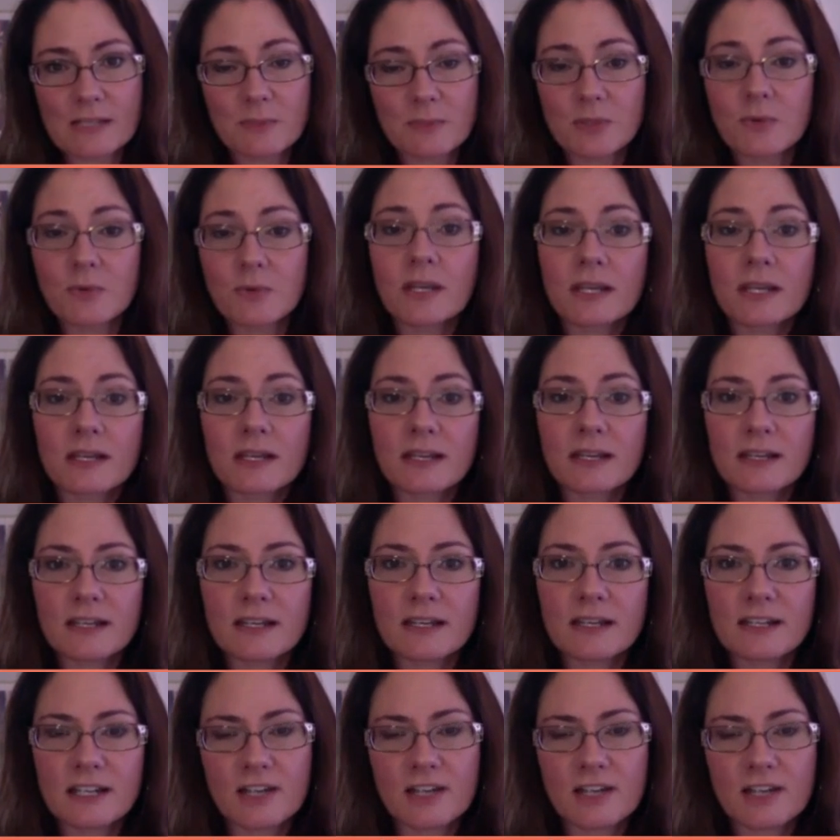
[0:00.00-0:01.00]
between
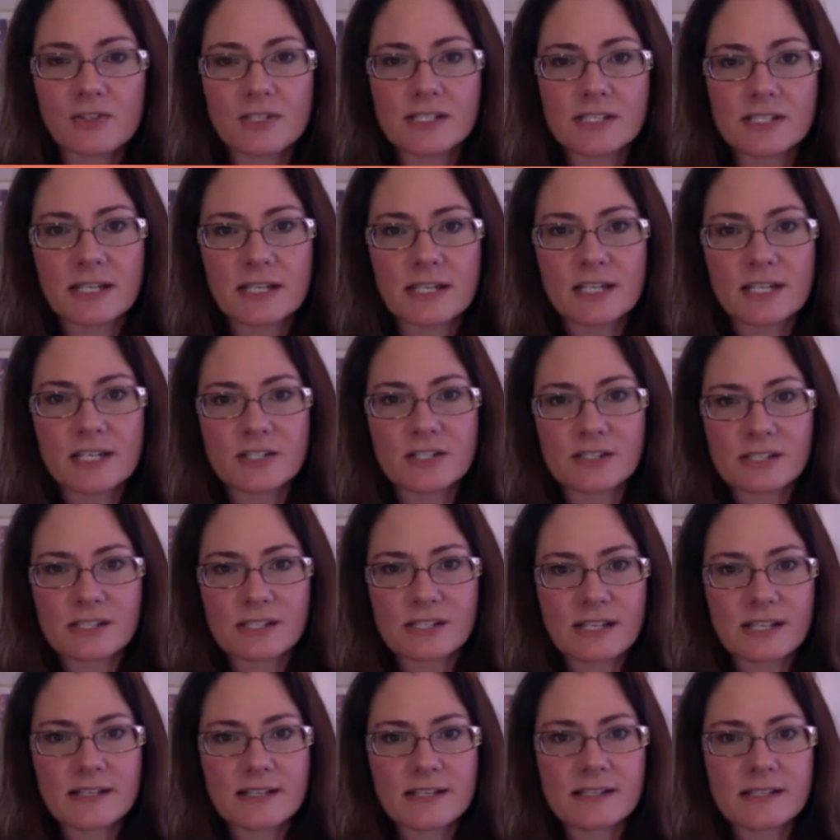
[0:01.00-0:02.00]
countries and
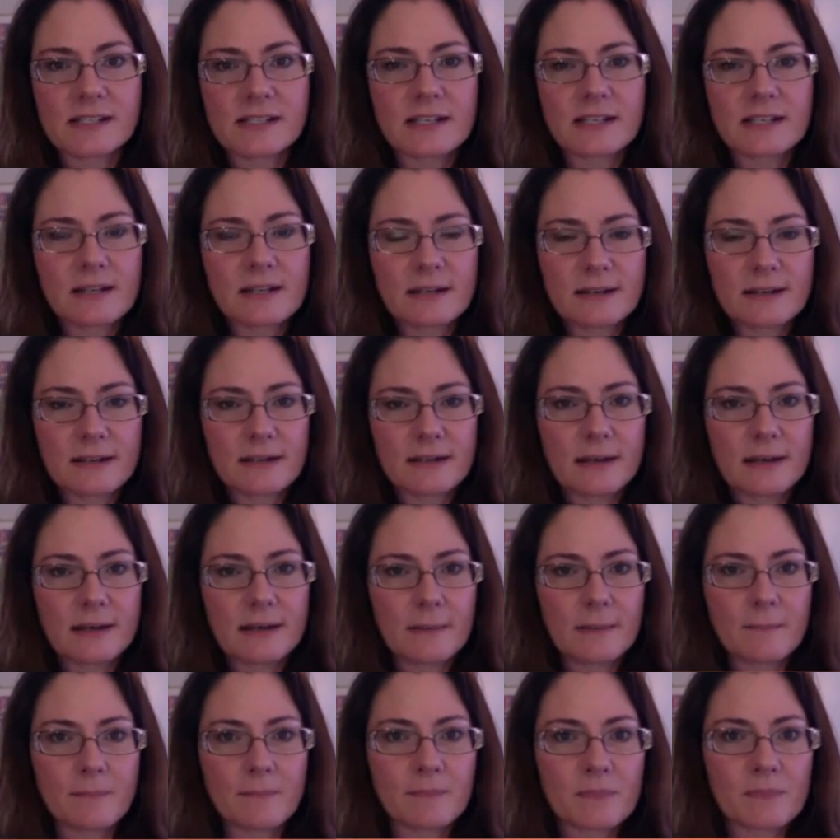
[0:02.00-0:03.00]
agencies,
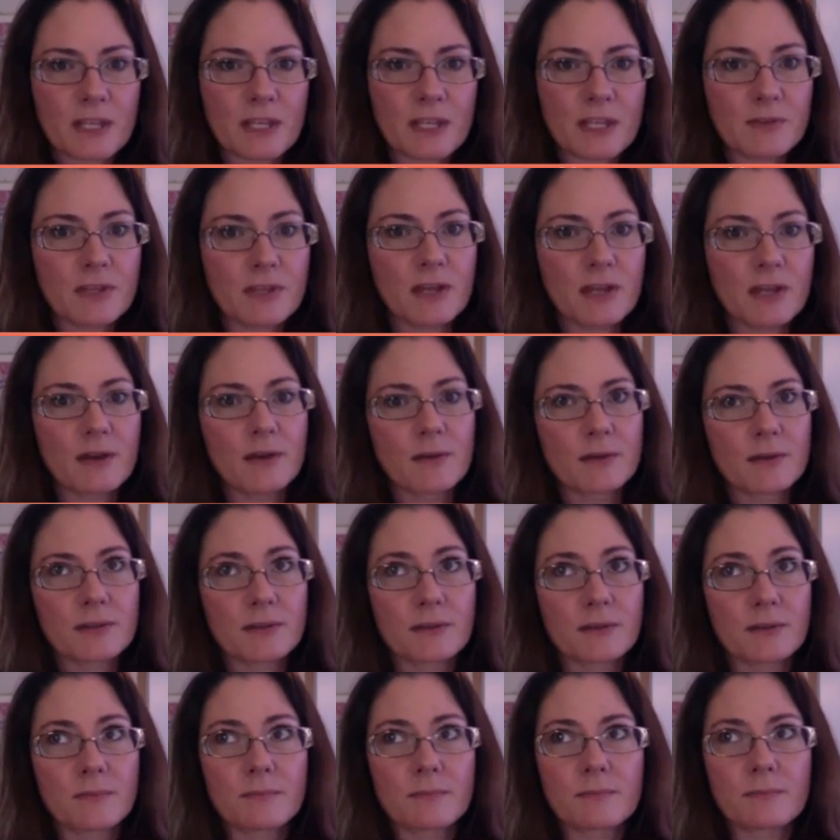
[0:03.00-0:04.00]

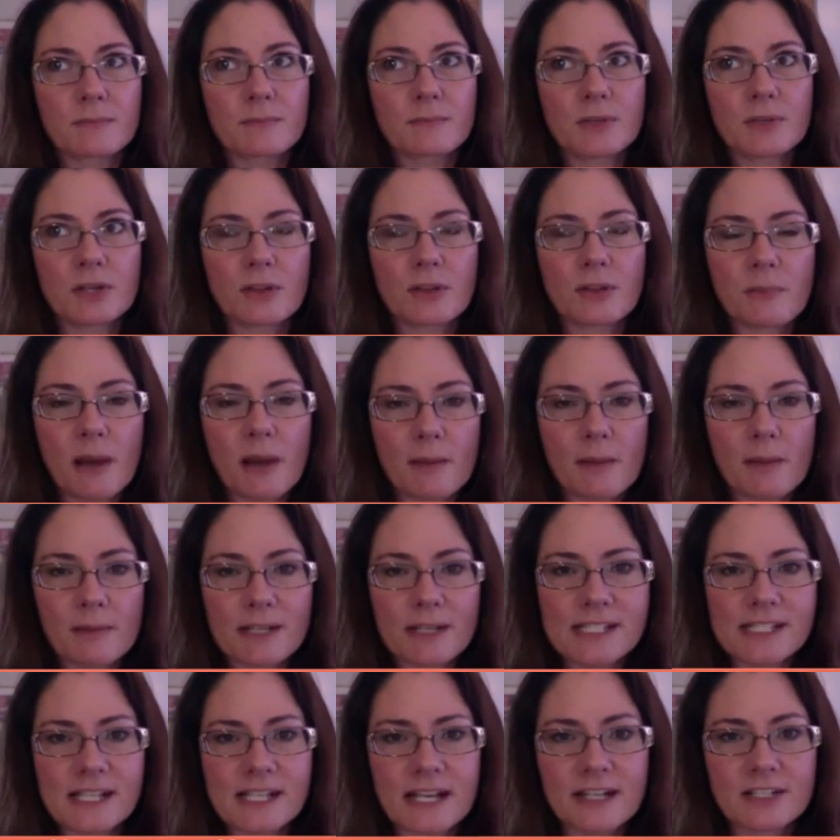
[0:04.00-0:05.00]
the
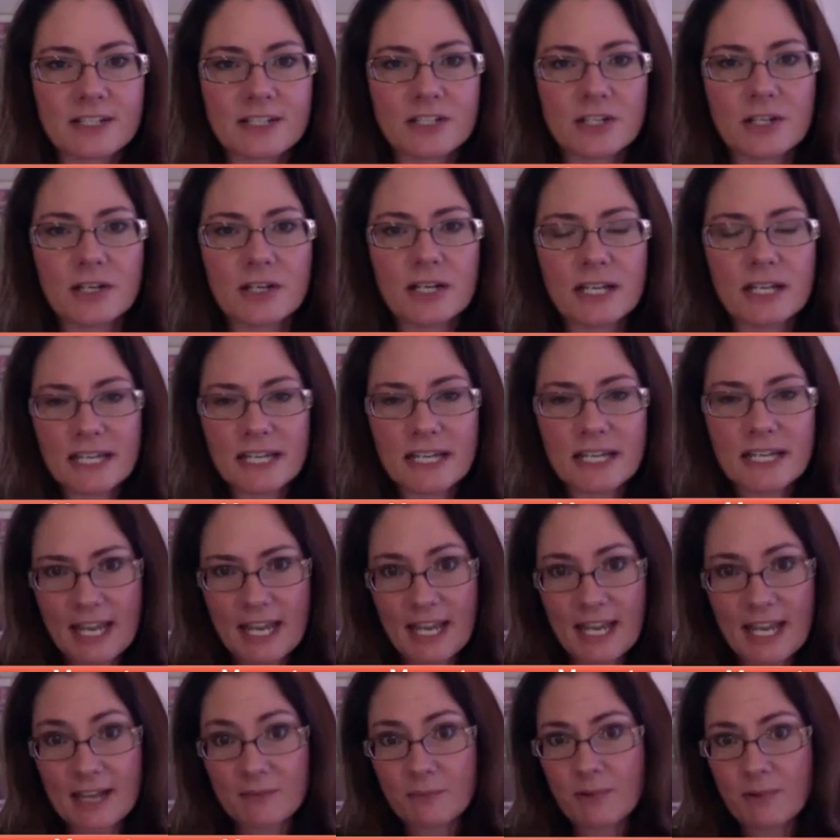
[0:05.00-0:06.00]
public sector
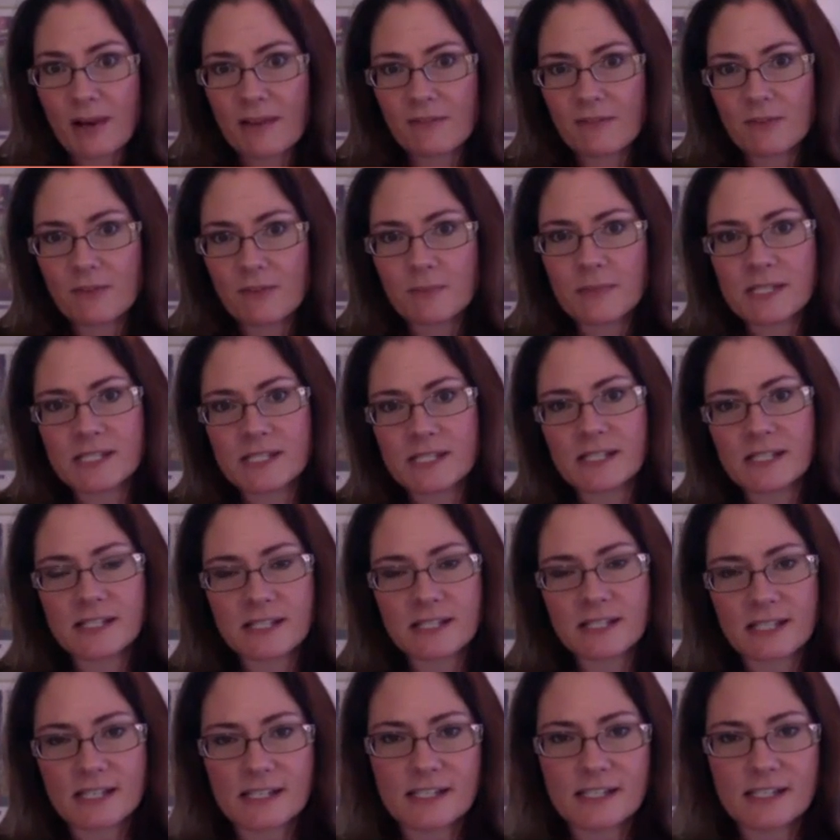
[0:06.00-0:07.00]
and private
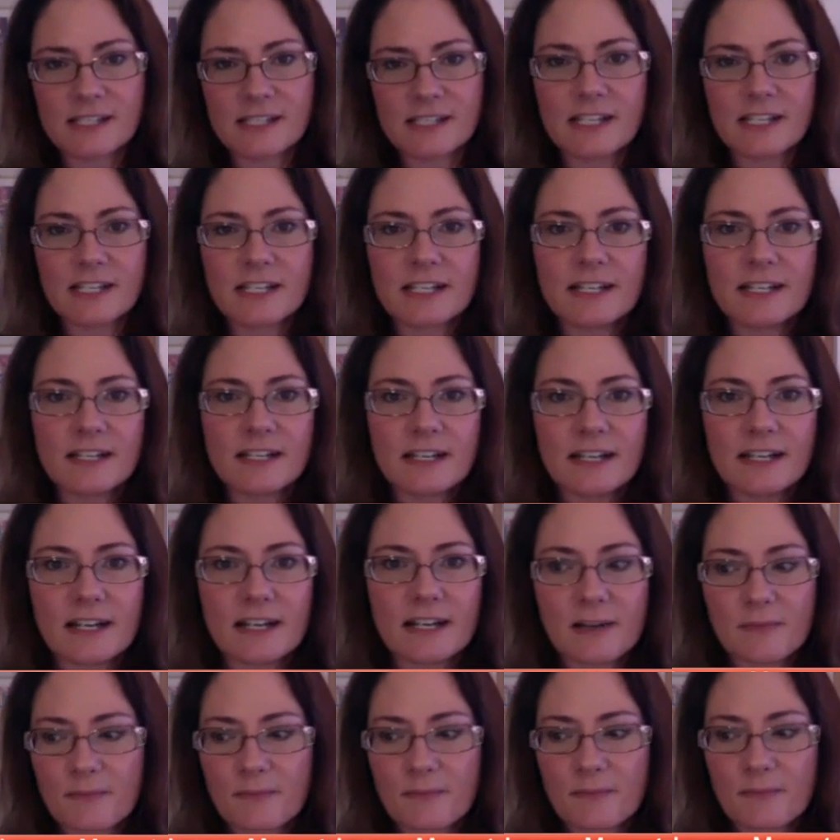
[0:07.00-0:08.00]
businesses.
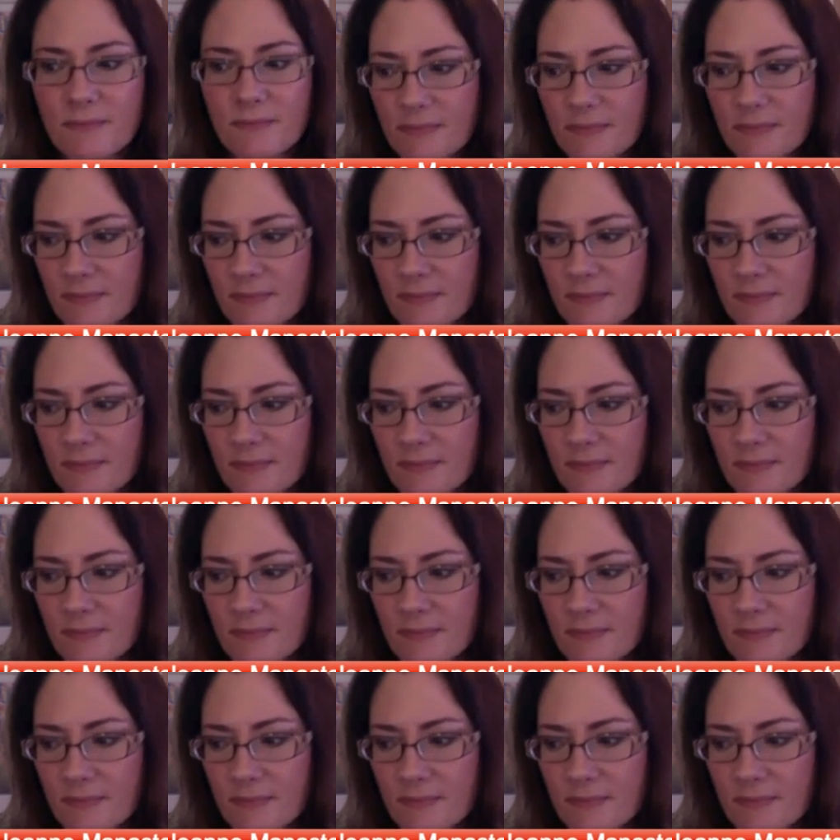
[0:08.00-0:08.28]
And